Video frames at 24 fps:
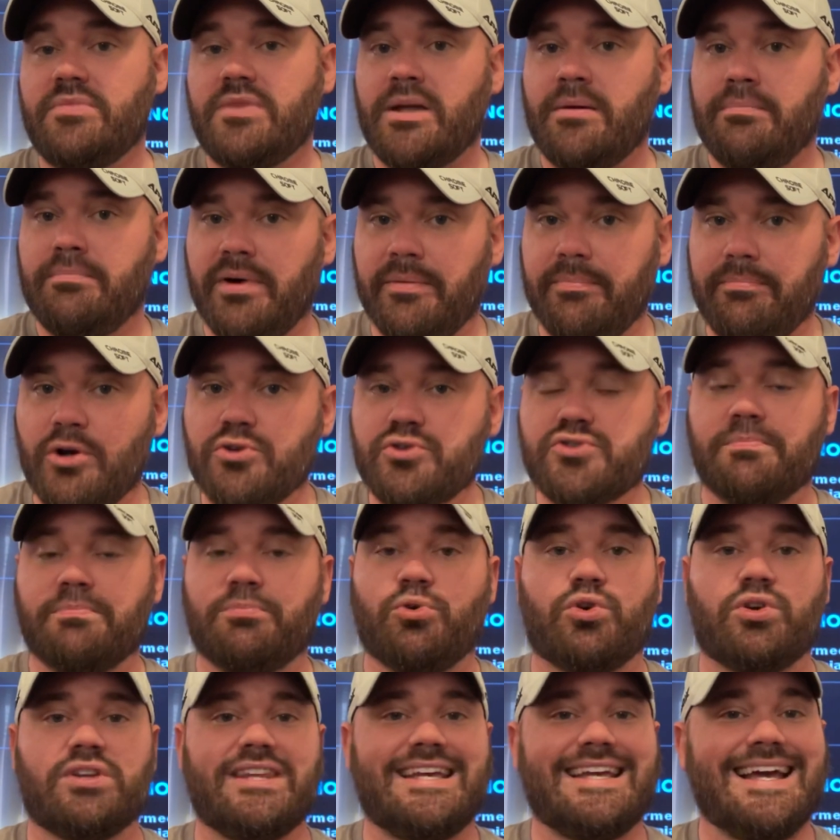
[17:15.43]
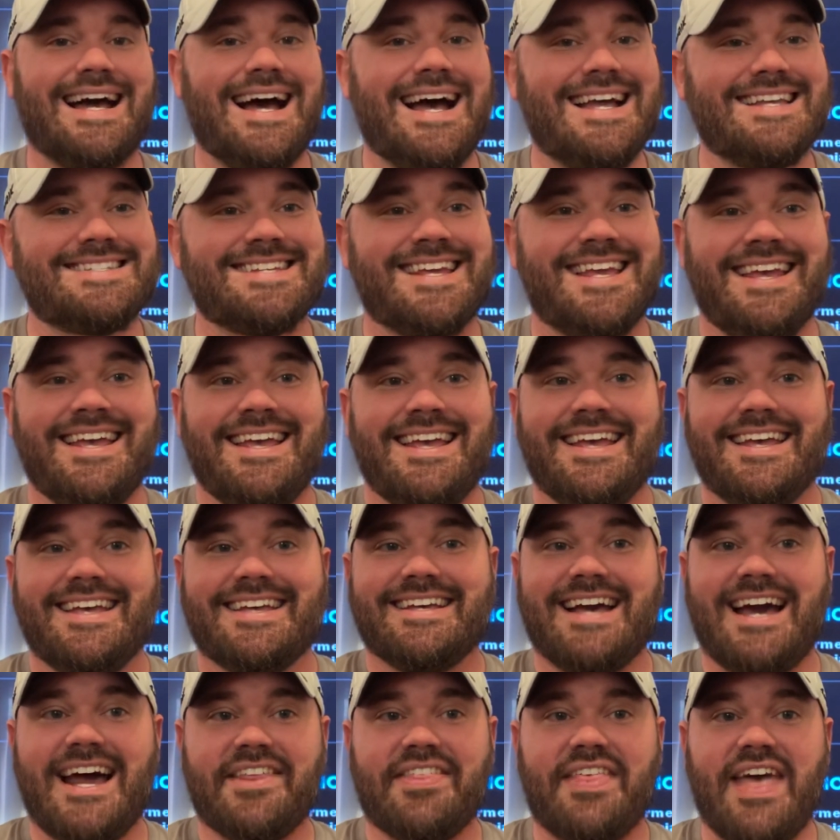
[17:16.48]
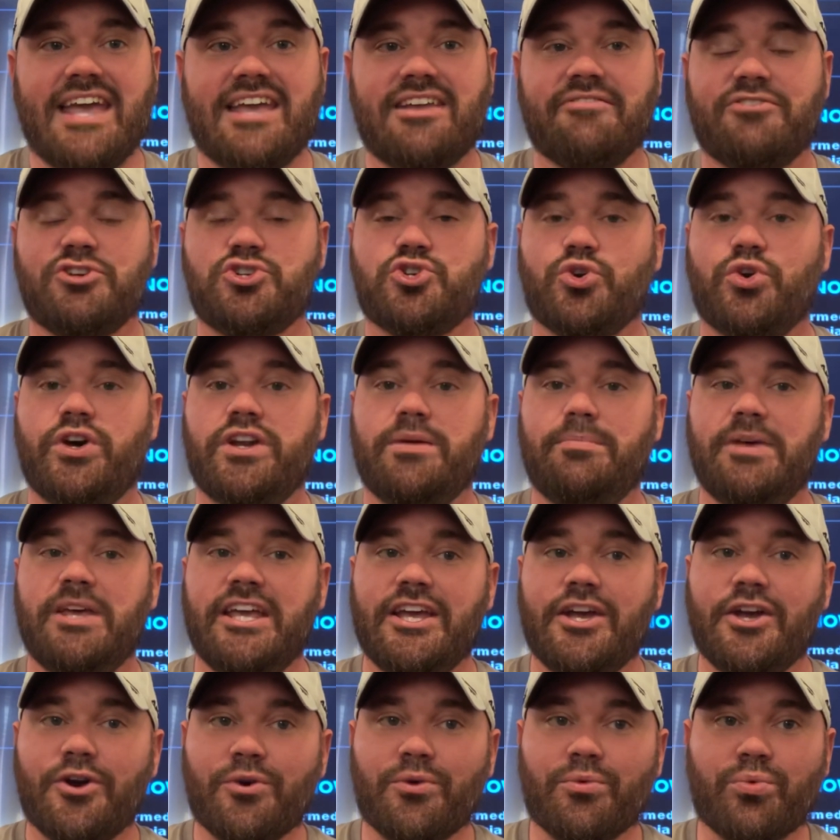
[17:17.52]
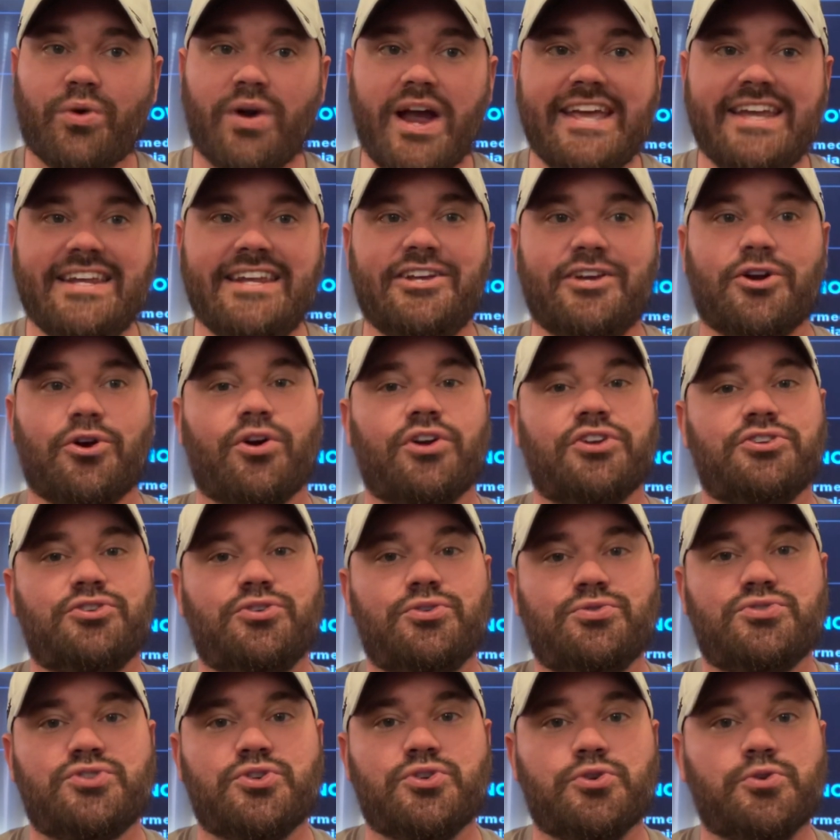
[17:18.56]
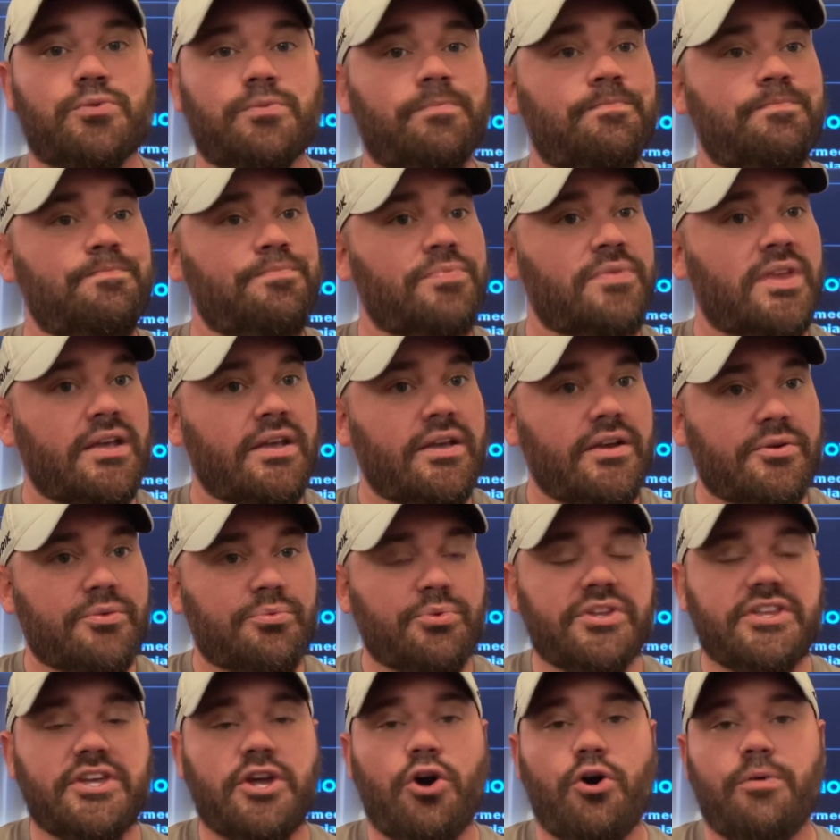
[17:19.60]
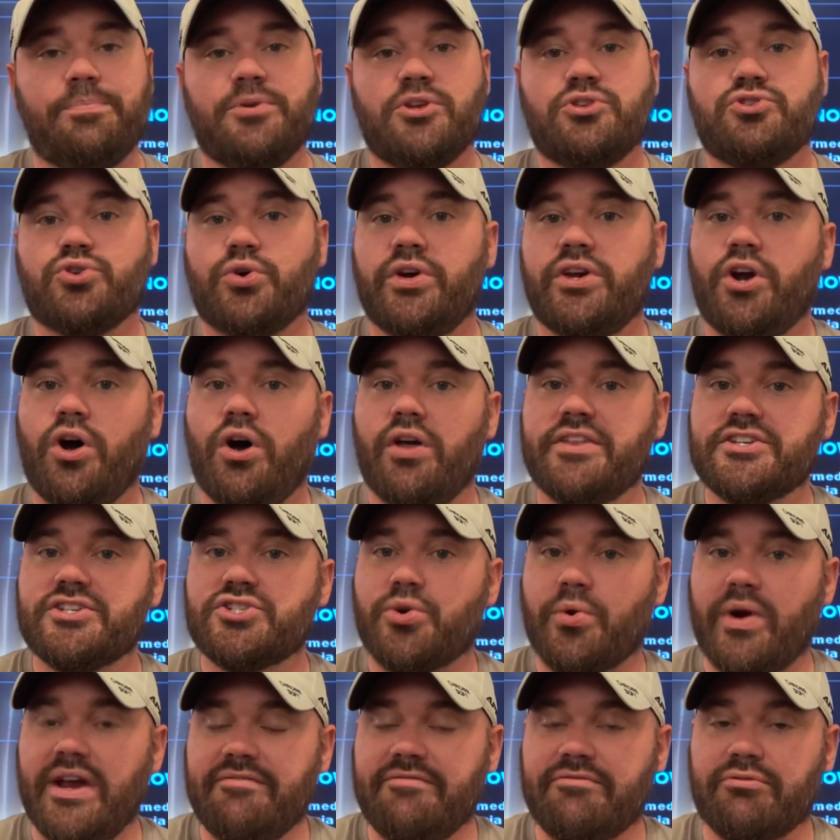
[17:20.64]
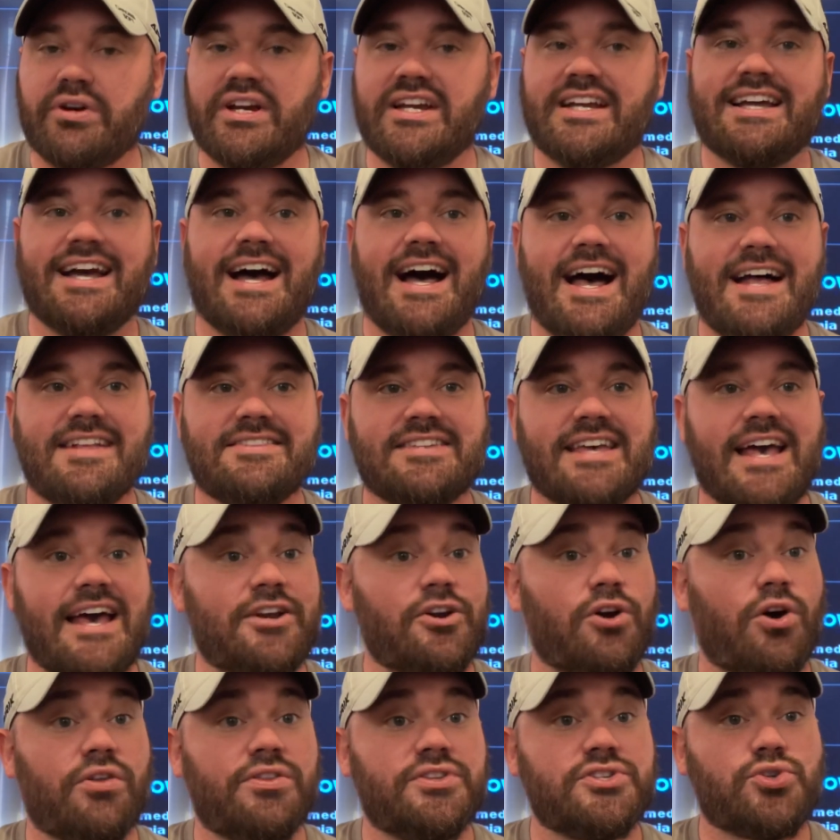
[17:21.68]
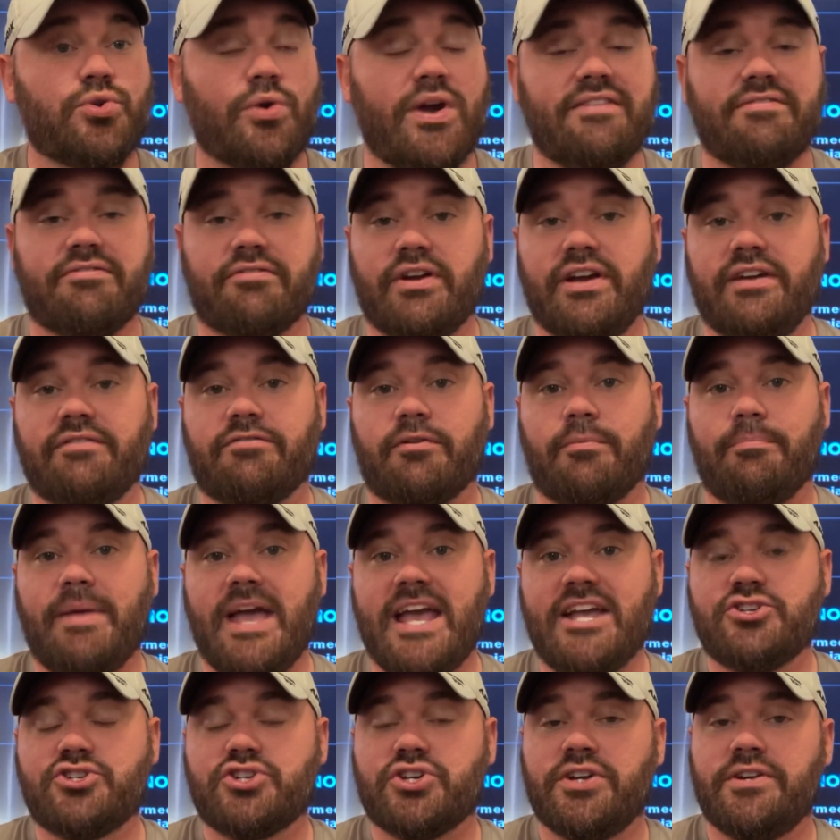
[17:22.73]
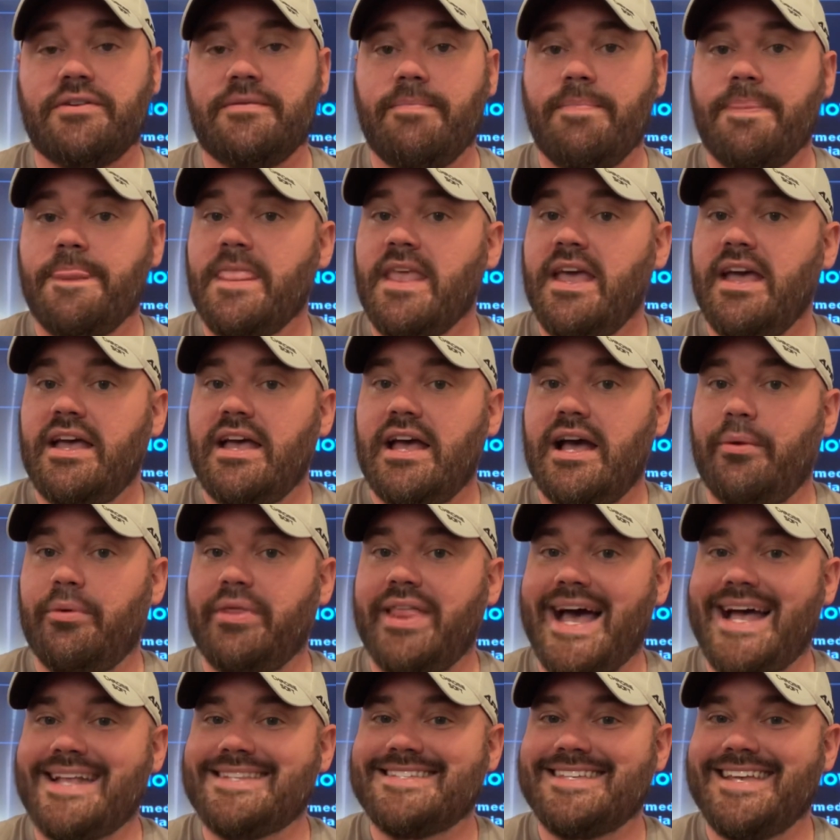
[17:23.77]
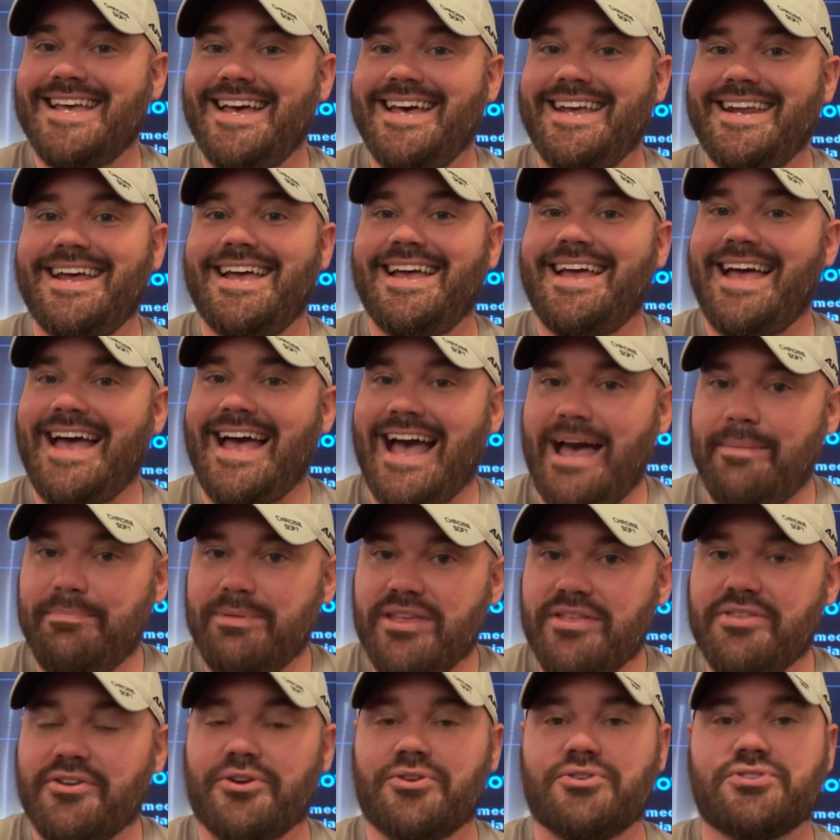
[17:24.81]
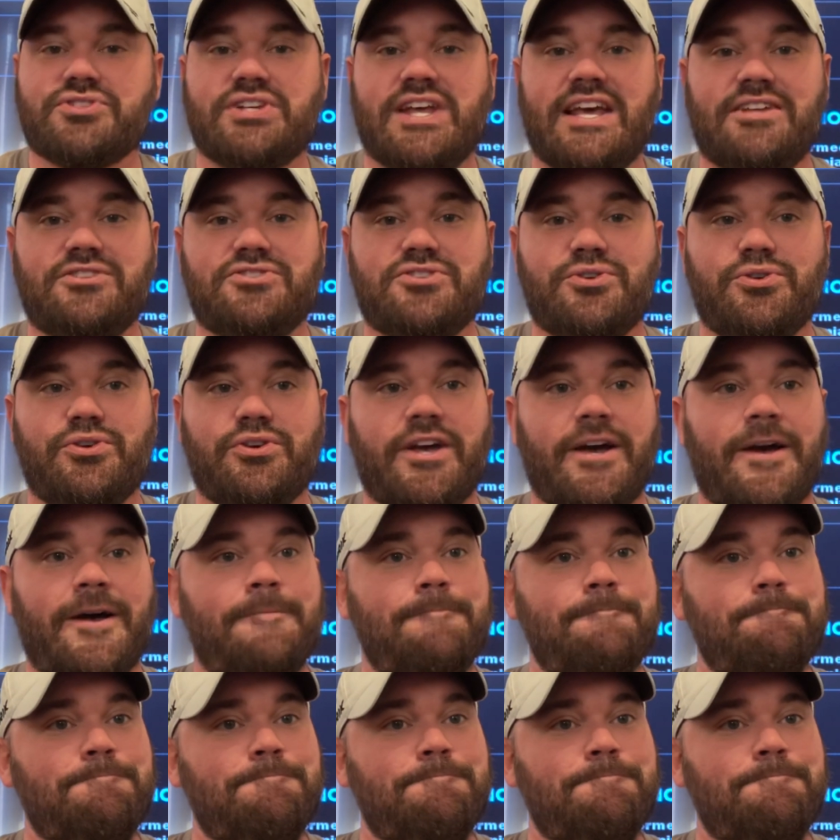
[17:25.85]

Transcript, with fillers: But most importantly, guys, got to thank you for joining me right here on YouTube. Really hope you enjoyed all this great free content, all this great free information. And with that said, happy Thursday to you.